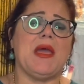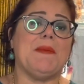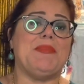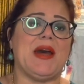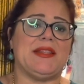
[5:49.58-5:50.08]

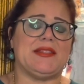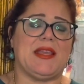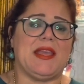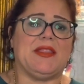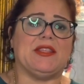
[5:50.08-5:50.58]
But
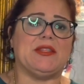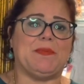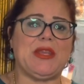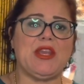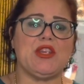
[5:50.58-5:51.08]
the De
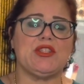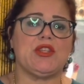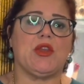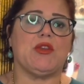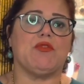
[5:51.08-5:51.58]
Beers
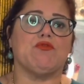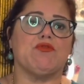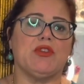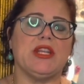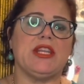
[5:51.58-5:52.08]

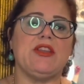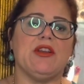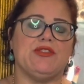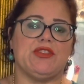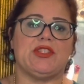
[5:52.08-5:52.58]
really
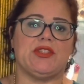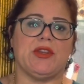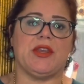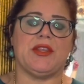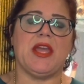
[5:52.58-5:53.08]

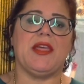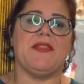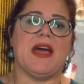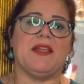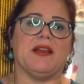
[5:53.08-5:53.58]
understood
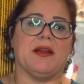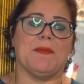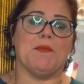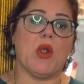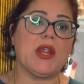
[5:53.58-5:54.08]
that
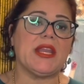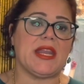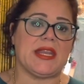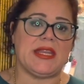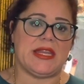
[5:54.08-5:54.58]

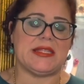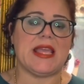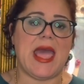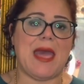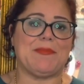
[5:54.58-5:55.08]
marketing needed to
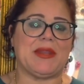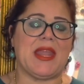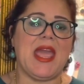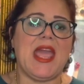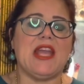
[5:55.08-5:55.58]
happen.
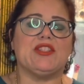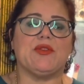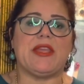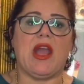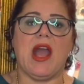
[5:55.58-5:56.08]
And so
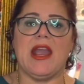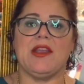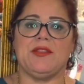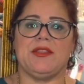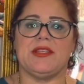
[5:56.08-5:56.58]
they
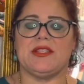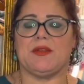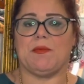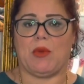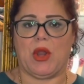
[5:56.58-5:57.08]
hired this
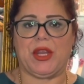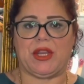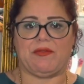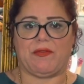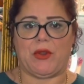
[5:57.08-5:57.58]

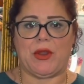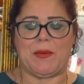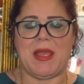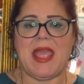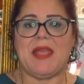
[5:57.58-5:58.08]
marketing
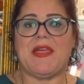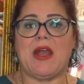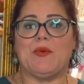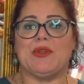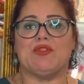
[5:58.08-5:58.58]
firm
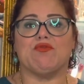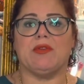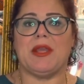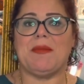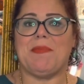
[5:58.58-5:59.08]
that was
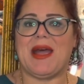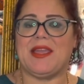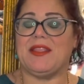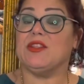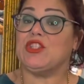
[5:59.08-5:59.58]
run
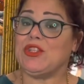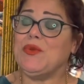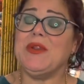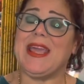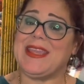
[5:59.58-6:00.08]
by
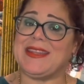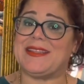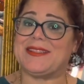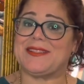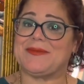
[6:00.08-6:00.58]
two
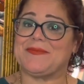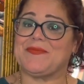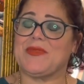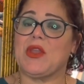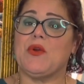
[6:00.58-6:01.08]
ladies
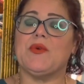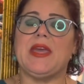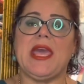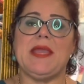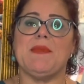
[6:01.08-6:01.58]
who
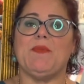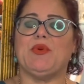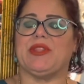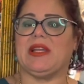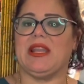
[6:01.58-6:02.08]
came up
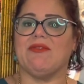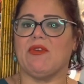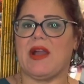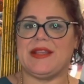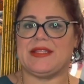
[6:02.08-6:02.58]
with a
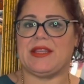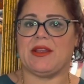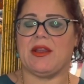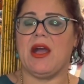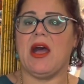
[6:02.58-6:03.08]
clever
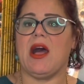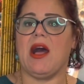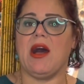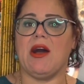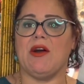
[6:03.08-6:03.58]
idea
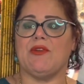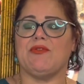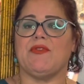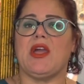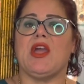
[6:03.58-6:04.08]

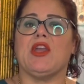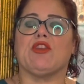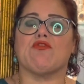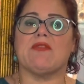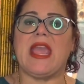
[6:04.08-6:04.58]
of
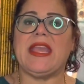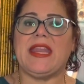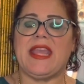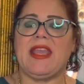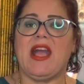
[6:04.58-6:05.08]

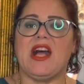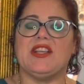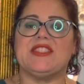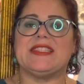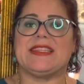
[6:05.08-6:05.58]
creating a
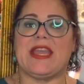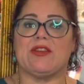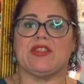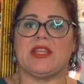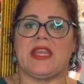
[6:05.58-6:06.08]

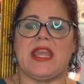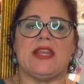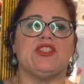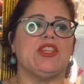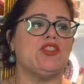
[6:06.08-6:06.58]
scarcity.
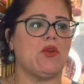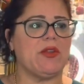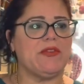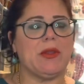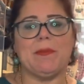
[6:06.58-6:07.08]
And she
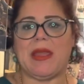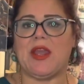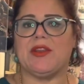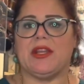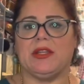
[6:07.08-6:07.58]
sort of
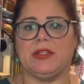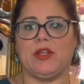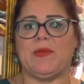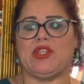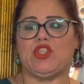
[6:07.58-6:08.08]
compared it a
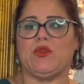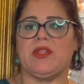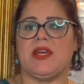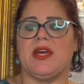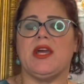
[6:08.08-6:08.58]
little bit to
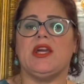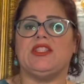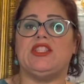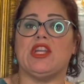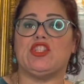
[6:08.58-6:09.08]
the
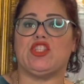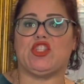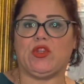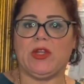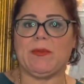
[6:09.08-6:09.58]
Dutch
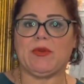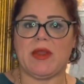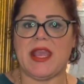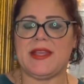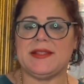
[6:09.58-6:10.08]
tulip
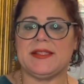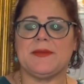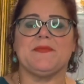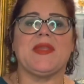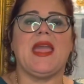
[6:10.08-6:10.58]
craze.
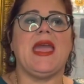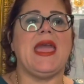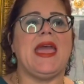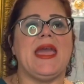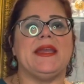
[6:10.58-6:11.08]

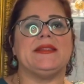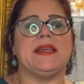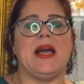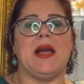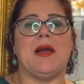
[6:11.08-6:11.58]
And
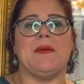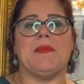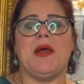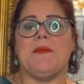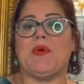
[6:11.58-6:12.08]

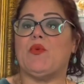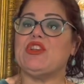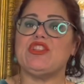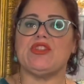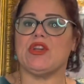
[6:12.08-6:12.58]
but we're
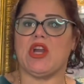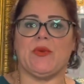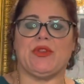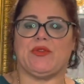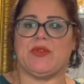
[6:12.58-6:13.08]
still
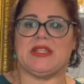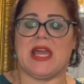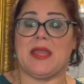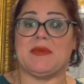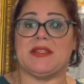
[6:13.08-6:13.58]
going through the
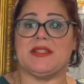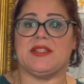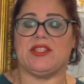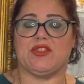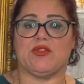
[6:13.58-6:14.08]
diamond
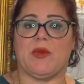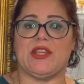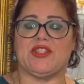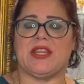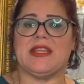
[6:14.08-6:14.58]

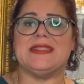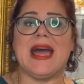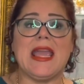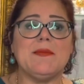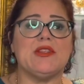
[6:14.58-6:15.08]
situation. And
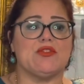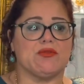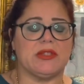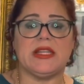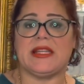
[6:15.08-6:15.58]
diamonds
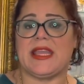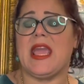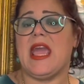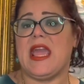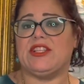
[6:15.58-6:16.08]
really,
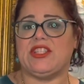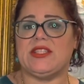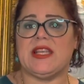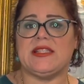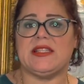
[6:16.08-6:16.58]
and she
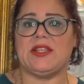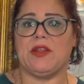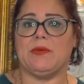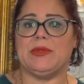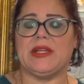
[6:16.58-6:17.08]
says this in
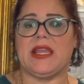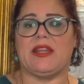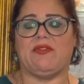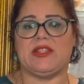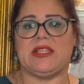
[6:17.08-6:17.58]
her book, and
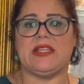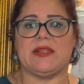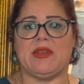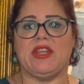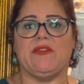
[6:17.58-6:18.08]
if you see some
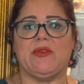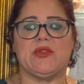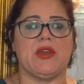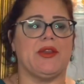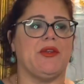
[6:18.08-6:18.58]
interviews
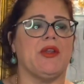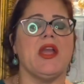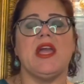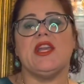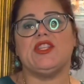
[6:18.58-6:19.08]
on her,
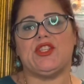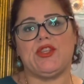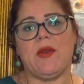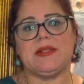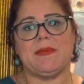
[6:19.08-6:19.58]
she
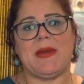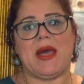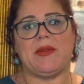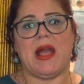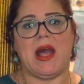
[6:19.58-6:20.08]
talks
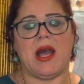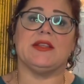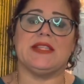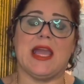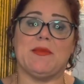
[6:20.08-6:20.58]
about how
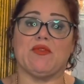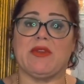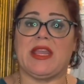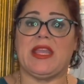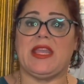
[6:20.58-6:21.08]
diamond
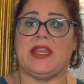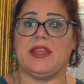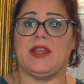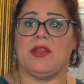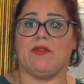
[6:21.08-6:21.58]
ring
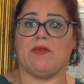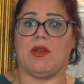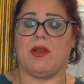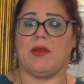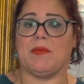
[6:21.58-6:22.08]
in
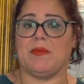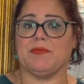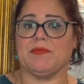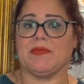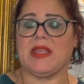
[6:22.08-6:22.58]

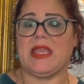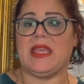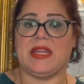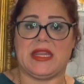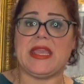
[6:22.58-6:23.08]

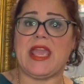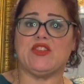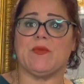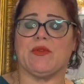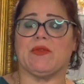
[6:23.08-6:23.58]
an
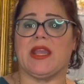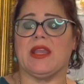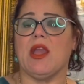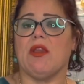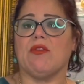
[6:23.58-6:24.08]
engagement ring
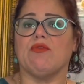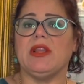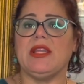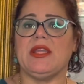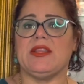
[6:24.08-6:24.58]

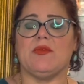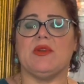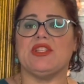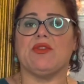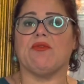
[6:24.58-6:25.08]
really
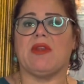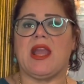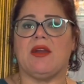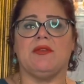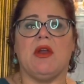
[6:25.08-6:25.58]
wasn't
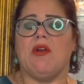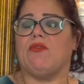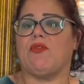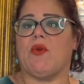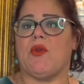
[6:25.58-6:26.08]
around
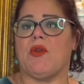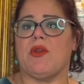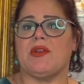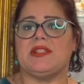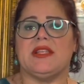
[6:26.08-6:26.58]

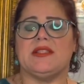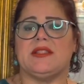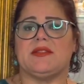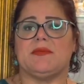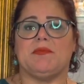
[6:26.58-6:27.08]

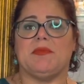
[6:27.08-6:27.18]
since